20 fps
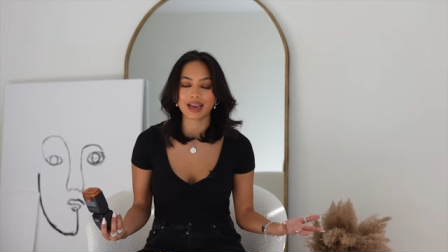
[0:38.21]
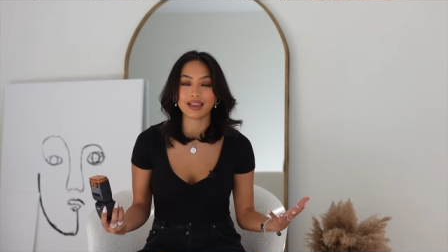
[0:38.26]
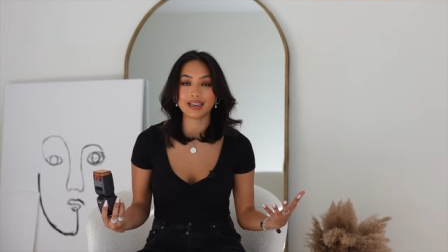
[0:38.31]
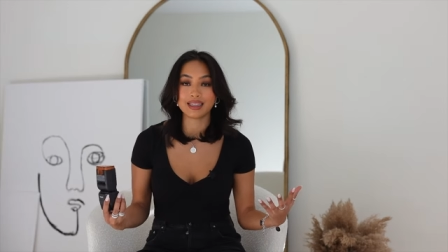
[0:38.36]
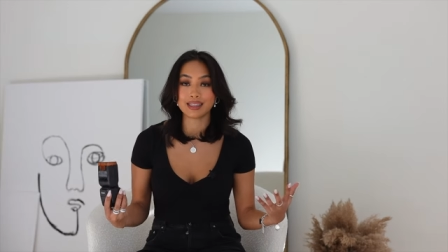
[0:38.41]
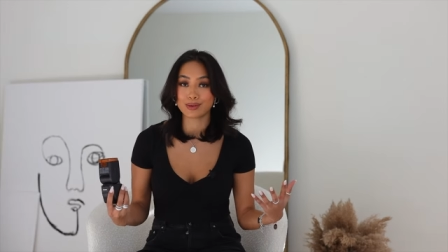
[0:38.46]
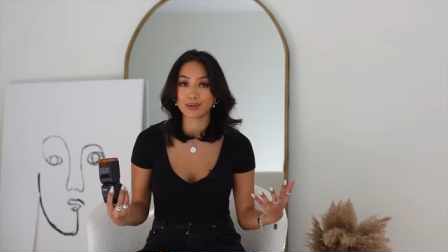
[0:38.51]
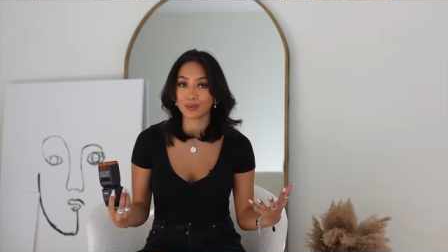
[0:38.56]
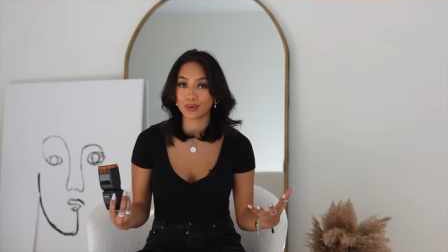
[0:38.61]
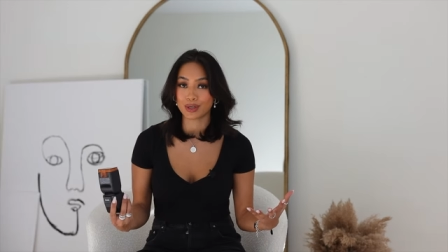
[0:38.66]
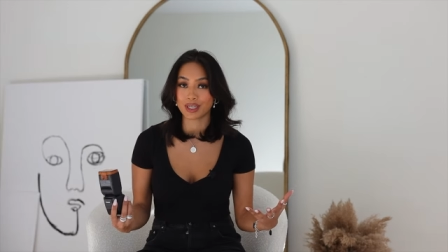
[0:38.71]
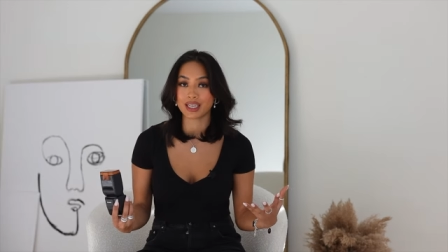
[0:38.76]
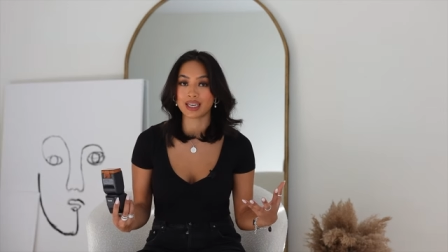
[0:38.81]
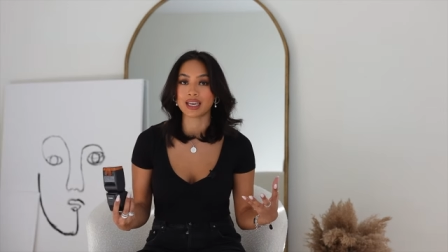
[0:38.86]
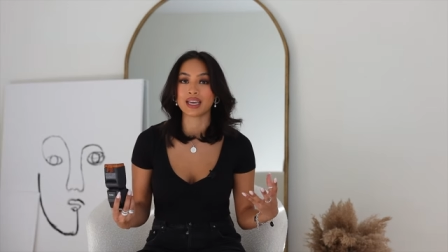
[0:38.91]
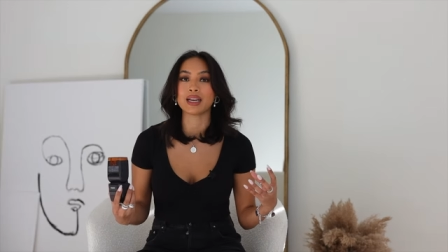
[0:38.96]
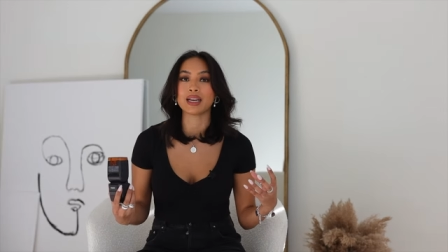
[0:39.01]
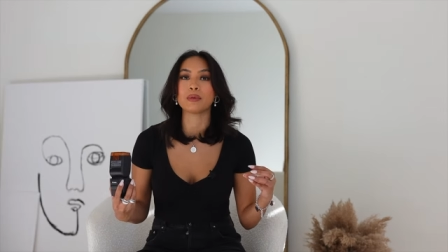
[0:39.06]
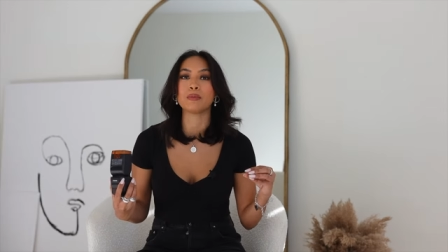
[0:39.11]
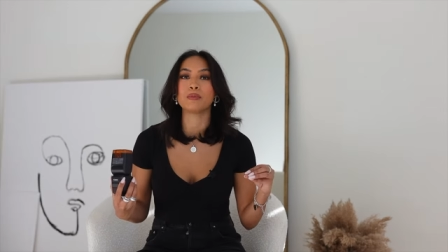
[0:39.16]
And it's
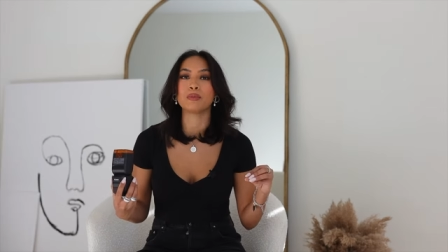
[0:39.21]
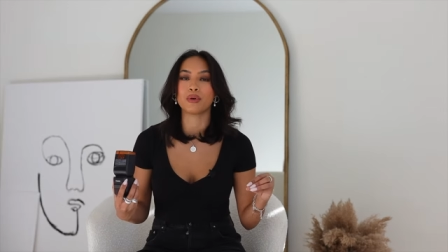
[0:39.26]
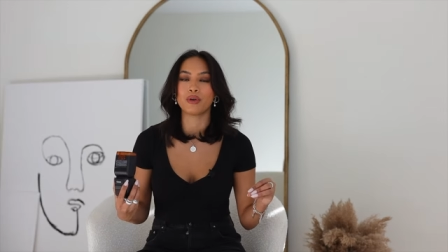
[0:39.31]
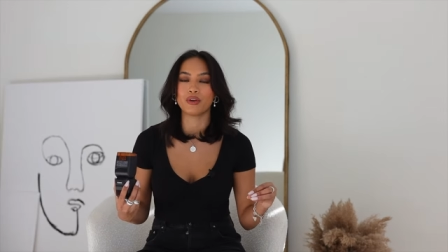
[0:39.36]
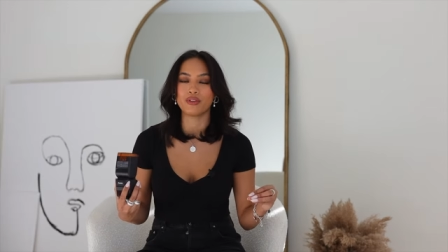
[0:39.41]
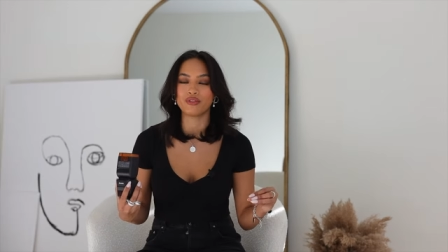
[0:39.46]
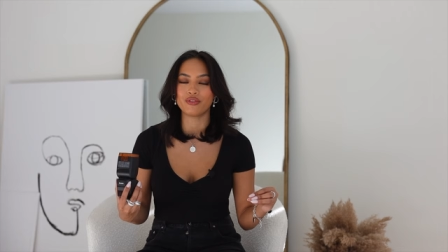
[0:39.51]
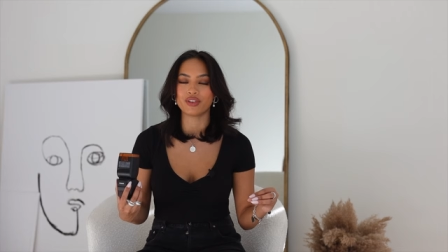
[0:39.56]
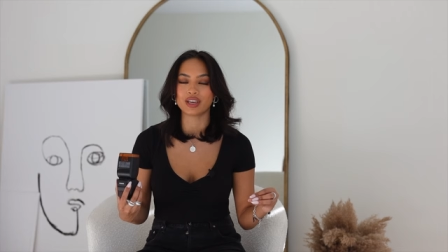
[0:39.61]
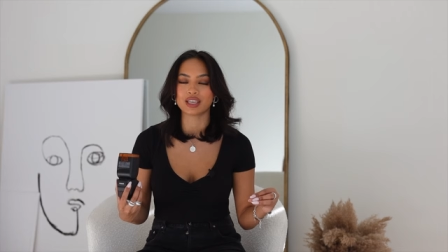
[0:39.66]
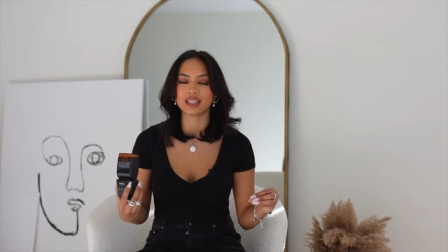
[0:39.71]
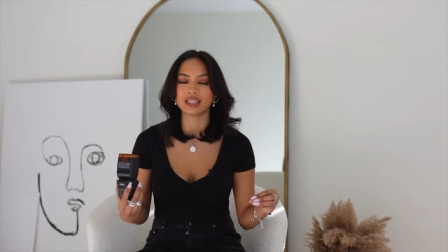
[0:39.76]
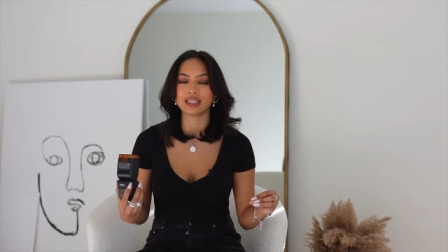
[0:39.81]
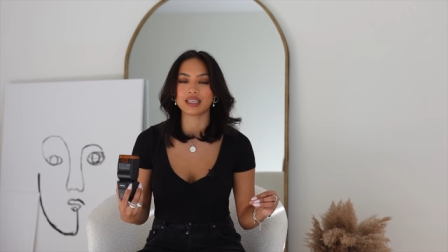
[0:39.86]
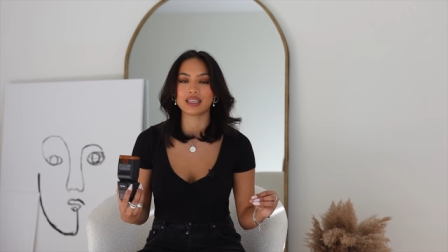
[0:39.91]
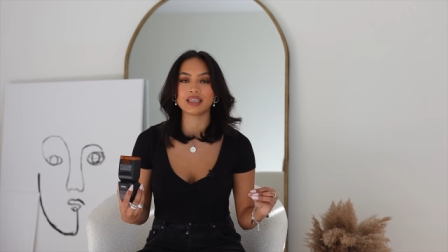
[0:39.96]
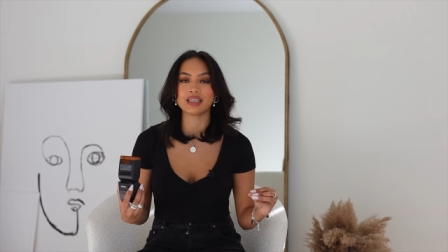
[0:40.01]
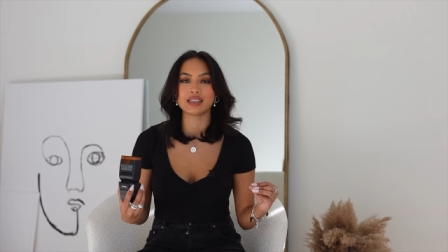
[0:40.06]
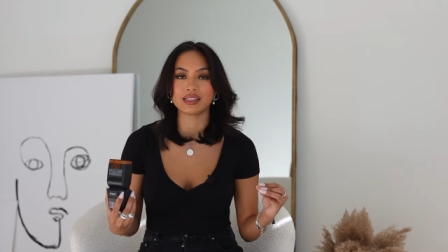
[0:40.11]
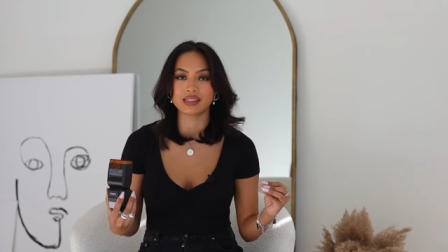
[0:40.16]
working
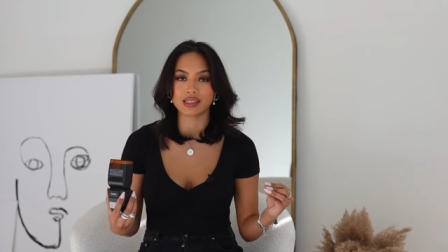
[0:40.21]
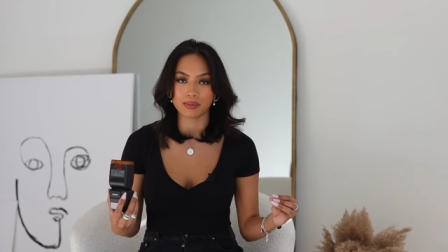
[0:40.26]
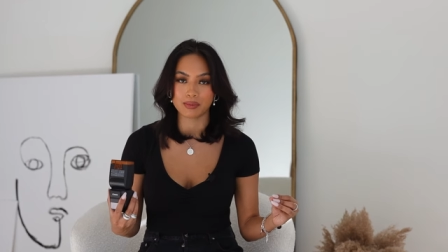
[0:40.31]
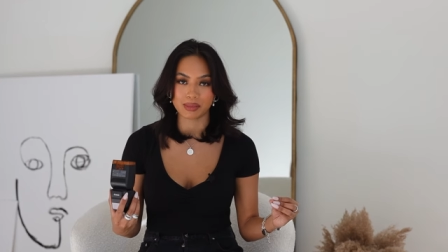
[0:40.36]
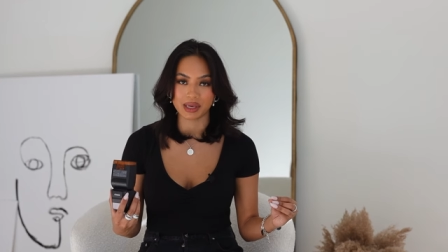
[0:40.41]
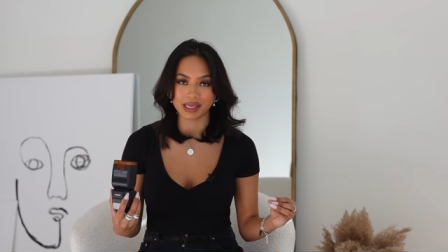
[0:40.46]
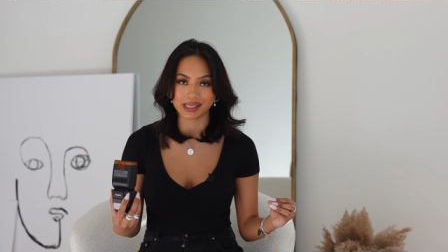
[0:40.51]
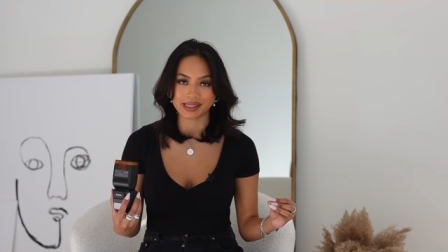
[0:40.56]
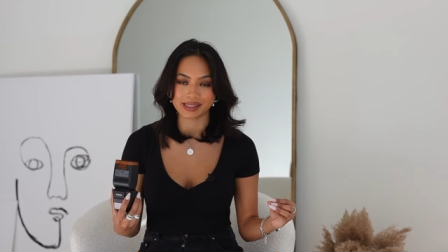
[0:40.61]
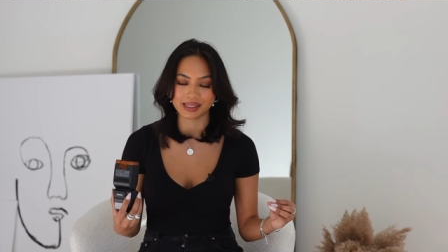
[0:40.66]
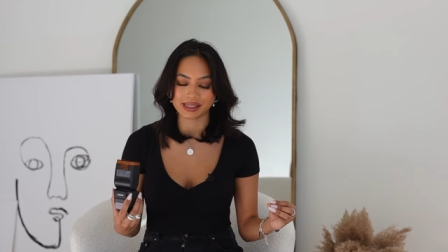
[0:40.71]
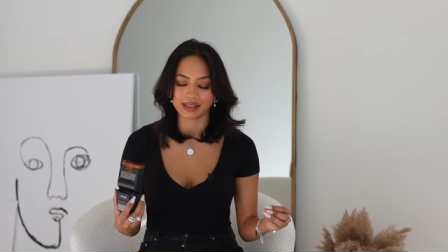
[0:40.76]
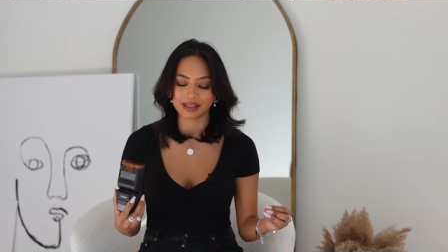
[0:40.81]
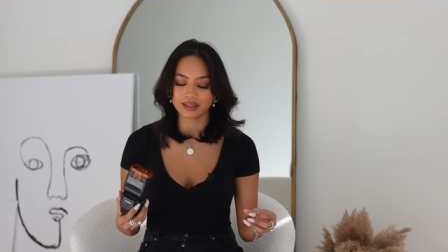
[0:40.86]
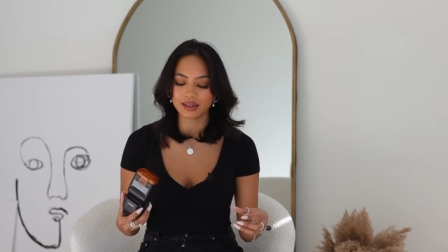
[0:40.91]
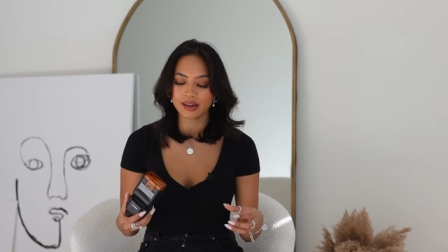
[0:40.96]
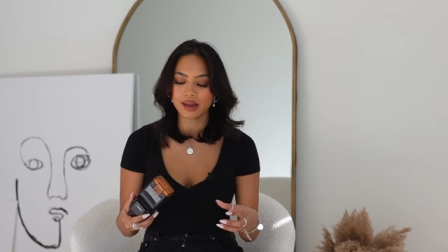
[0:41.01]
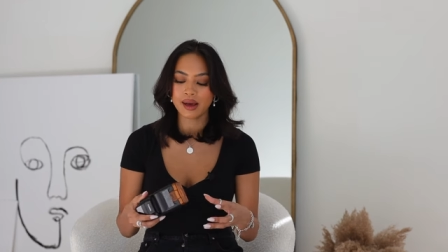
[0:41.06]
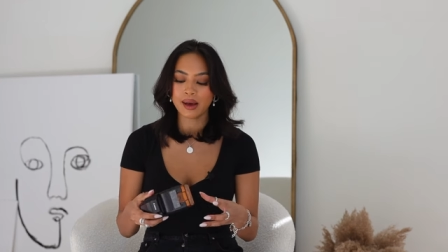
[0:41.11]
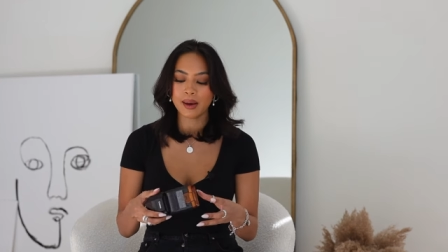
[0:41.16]
perfectly. It's
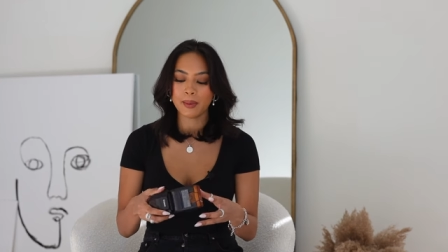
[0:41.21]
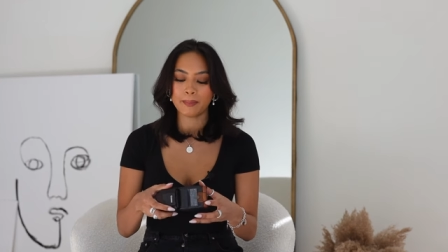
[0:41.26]
amazing.